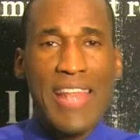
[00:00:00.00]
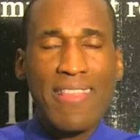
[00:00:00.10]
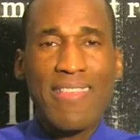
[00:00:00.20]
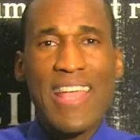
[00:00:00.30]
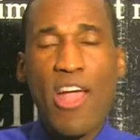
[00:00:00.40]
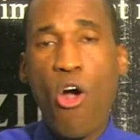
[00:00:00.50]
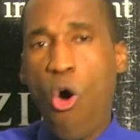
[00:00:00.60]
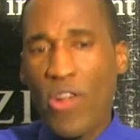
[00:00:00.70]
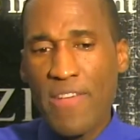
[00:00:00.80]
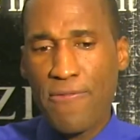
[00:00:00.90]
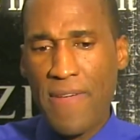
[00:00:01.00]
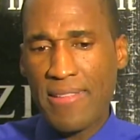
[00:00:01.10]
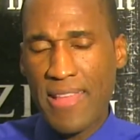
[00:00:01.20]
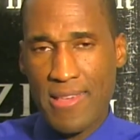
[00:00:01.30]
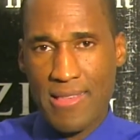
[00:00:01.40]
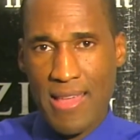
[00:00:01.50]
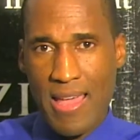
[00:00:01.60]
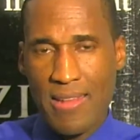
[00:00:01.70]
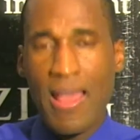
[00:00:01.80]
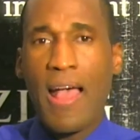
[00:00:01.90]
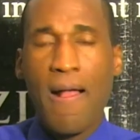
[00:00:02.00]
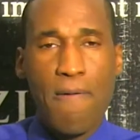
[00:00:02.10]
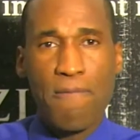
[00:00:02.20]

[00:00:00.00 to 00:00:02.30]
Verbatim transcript: That's the only thing they said